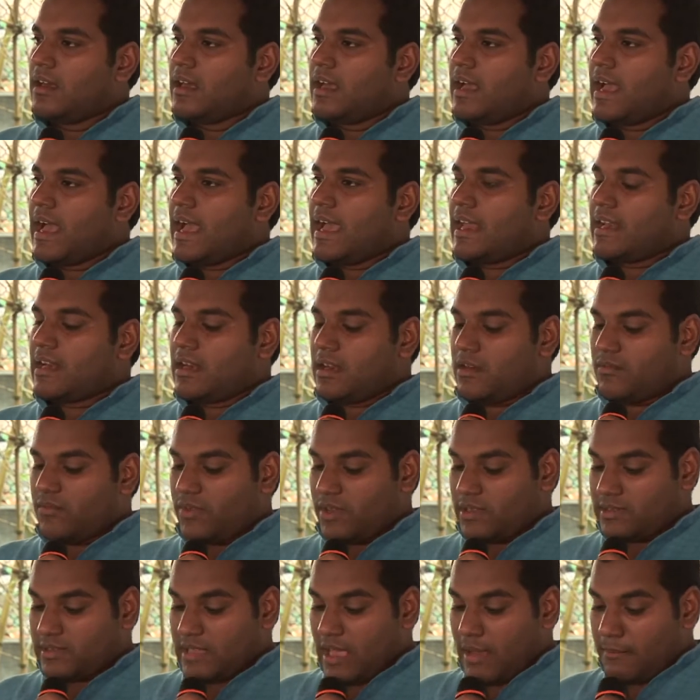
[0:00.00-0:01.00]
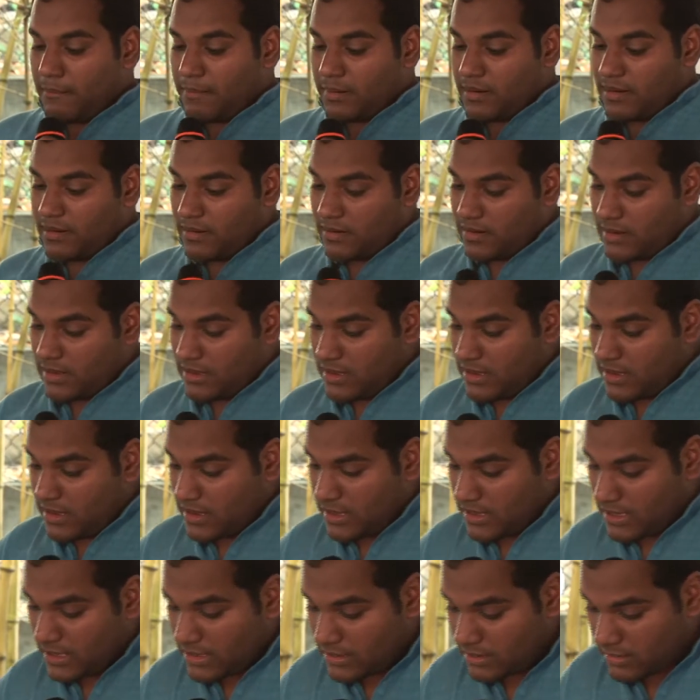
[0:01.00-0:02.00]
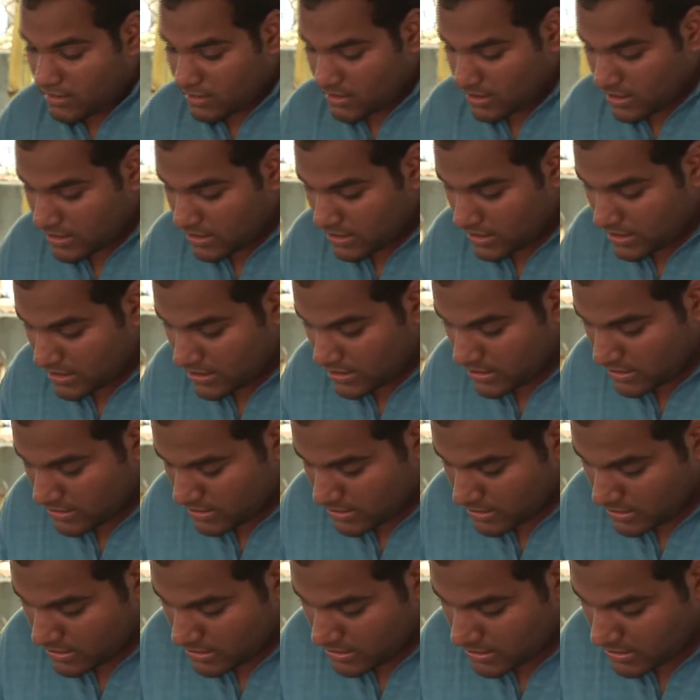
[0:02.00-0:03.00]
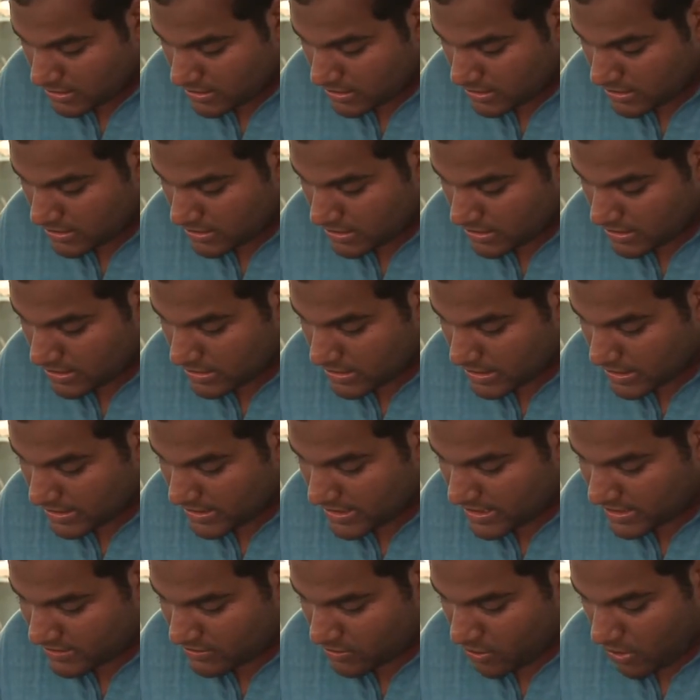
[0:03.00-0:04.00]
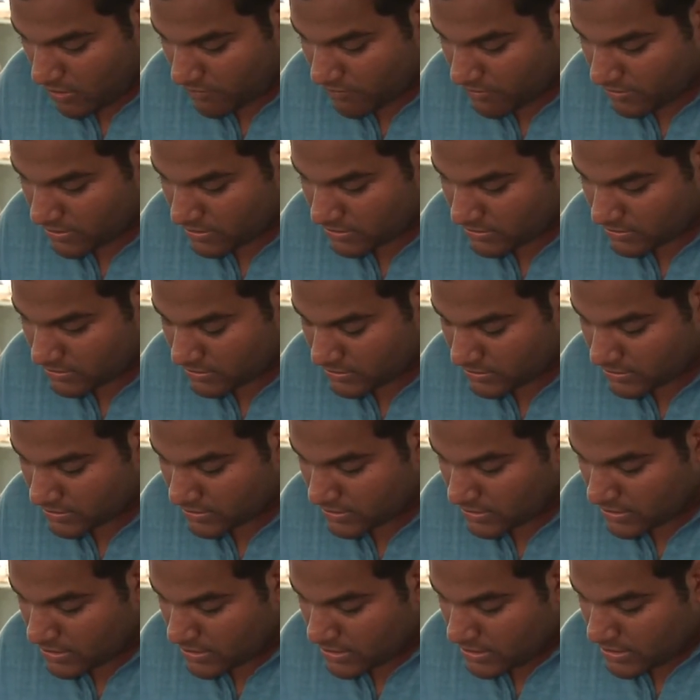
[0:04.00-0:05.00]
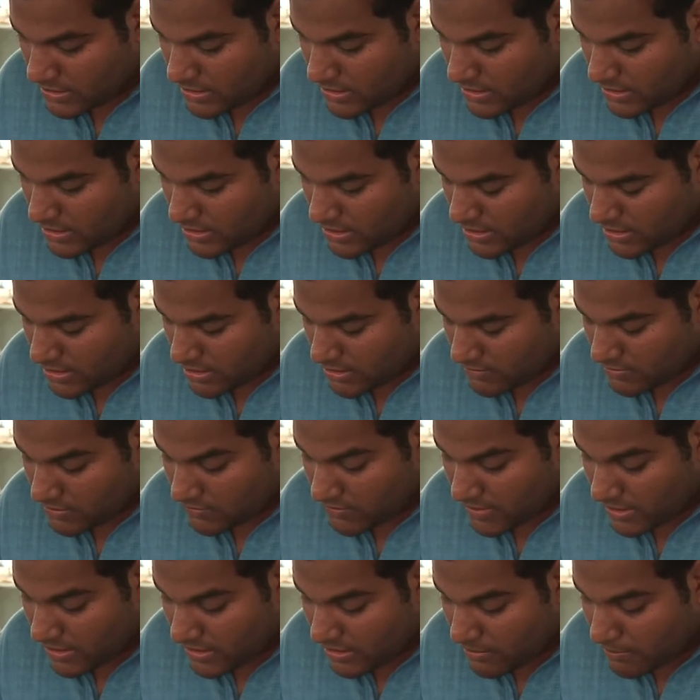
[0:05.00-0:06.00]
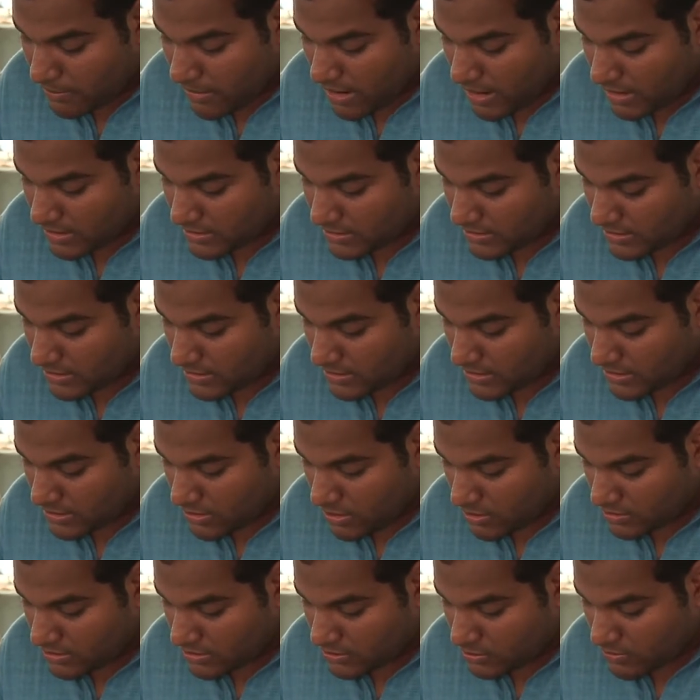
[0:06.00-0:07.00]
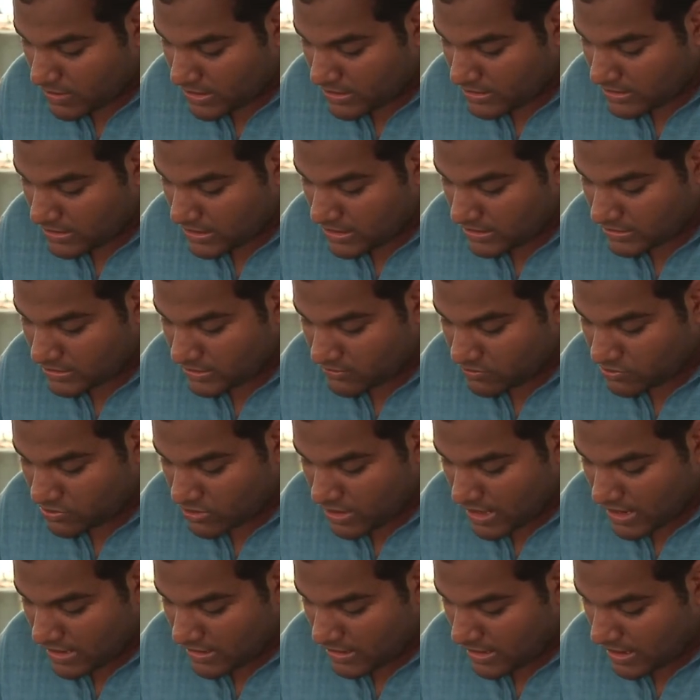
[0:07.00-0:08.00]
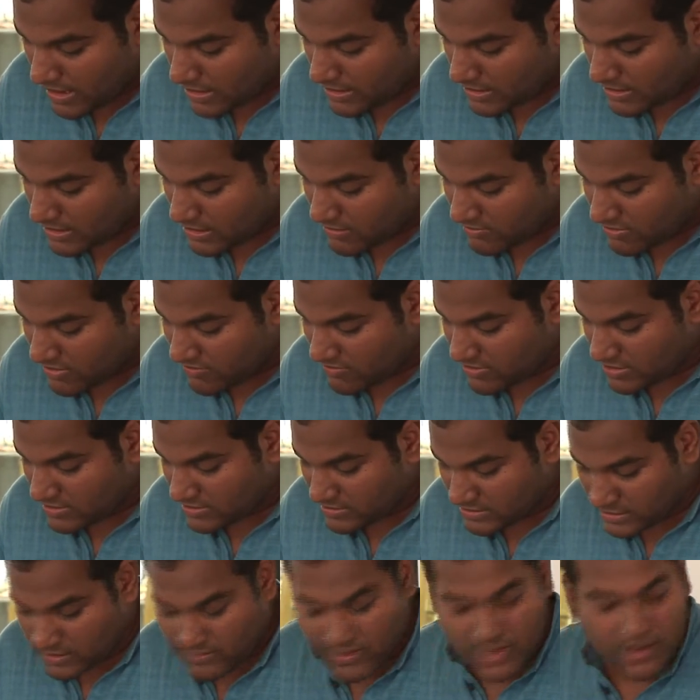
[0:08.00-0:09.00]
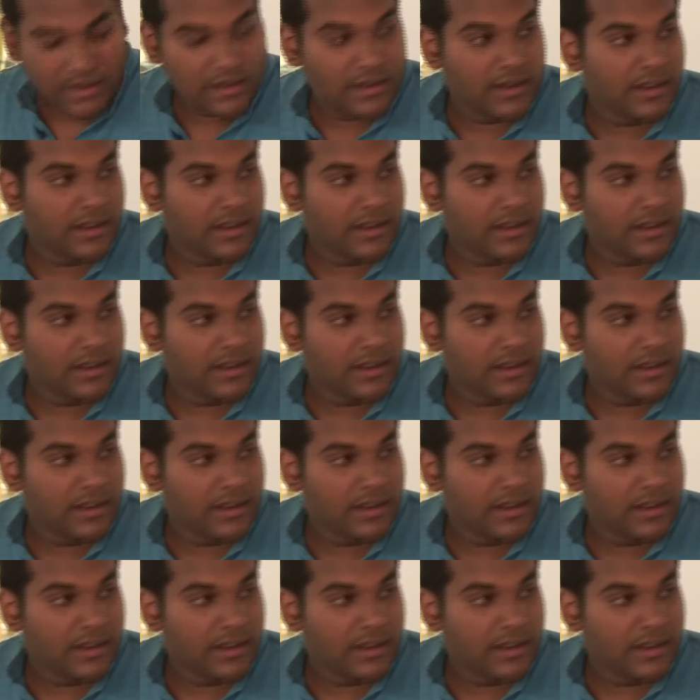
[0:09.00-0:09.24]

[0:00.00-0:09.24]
And for example, in a delegate conference of the Federal Party on the 28th of July 1957,